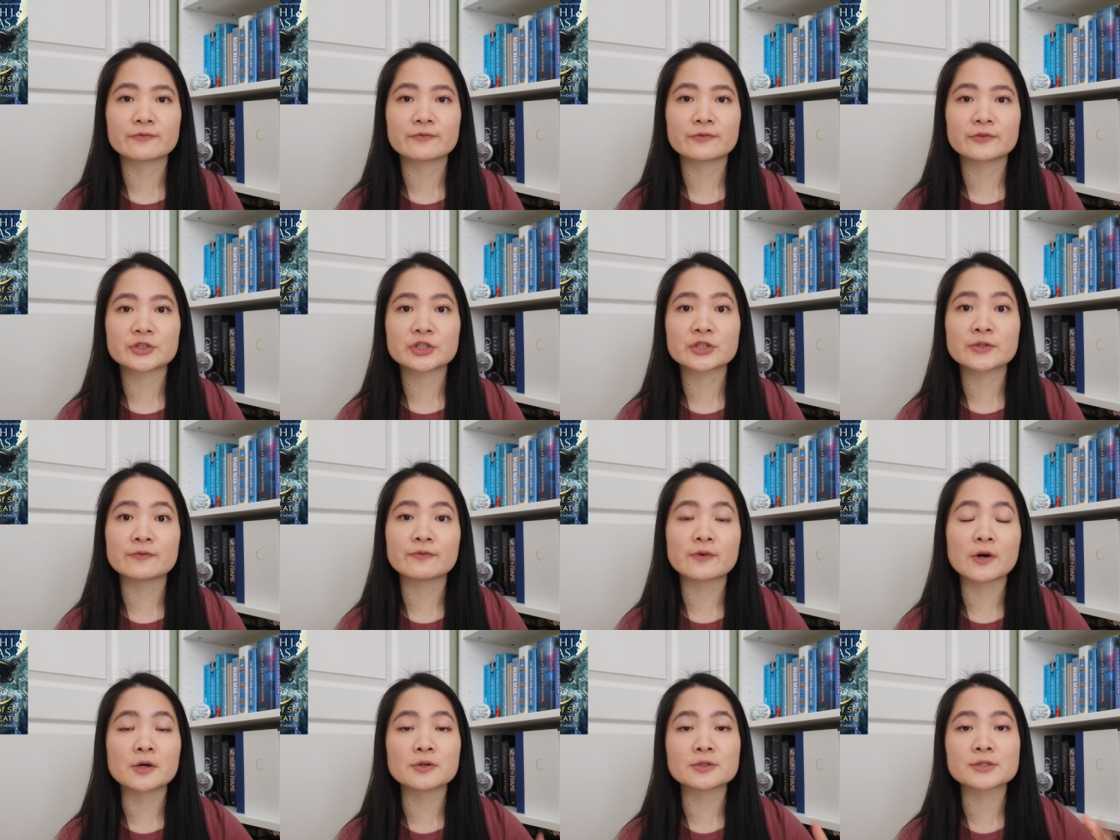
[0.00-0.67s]
she
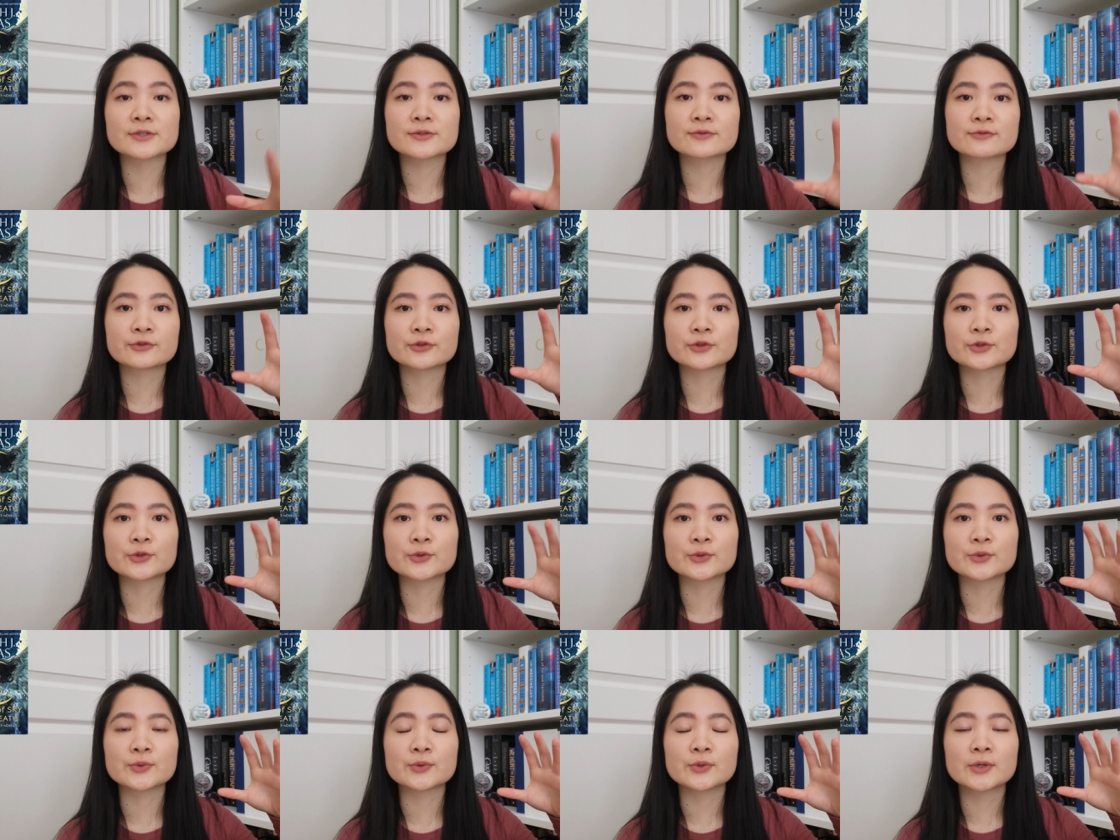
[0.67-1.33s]
falls
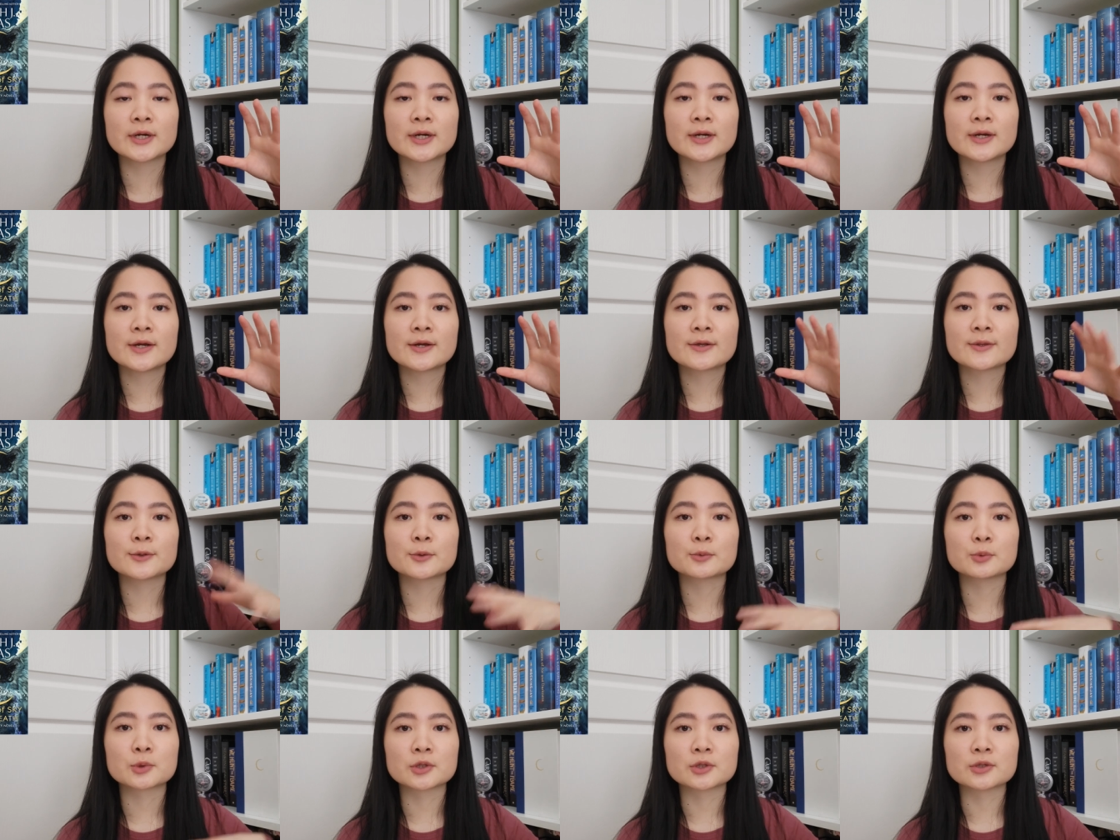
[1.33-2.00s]
through
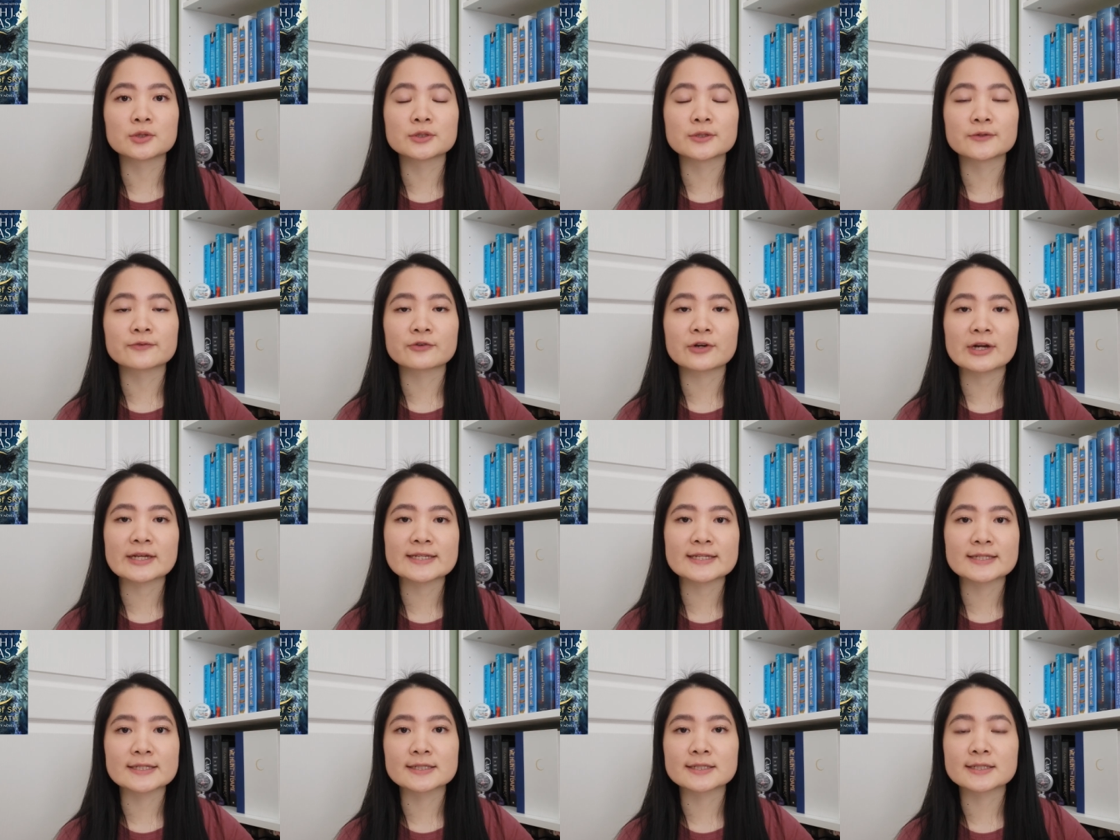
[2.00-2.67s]
the world of
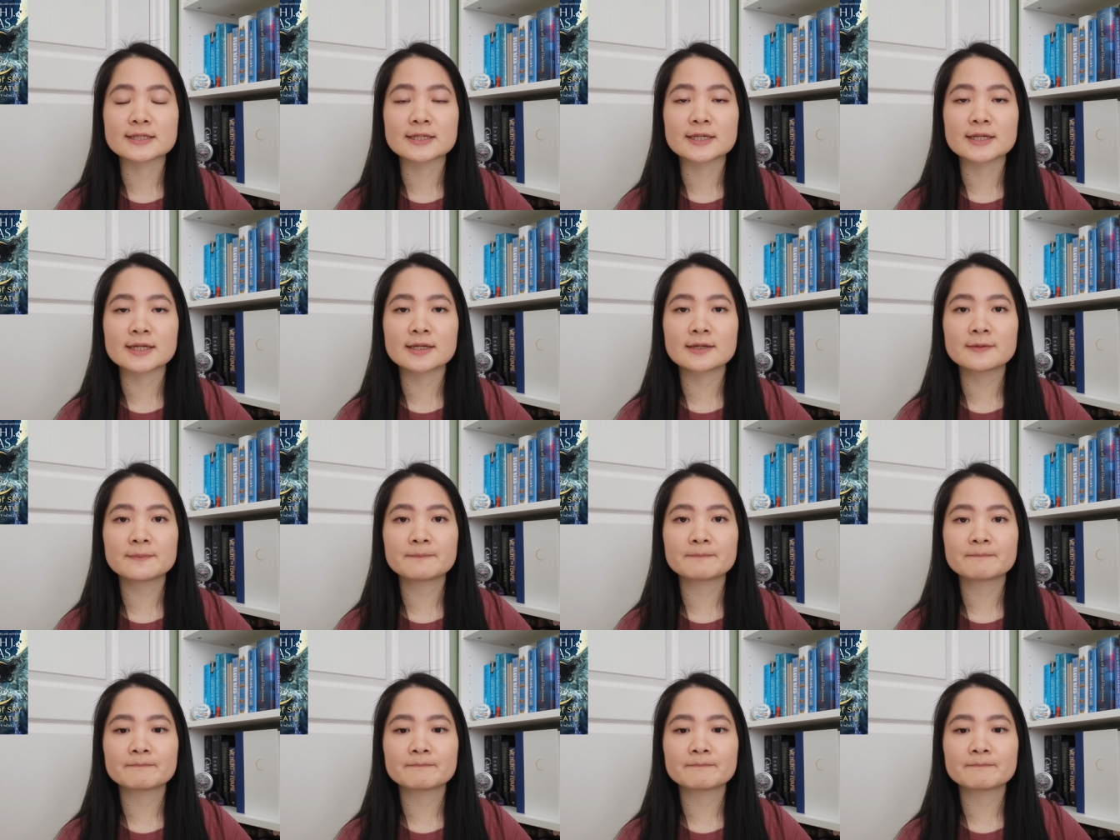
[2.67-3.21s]
Crescent City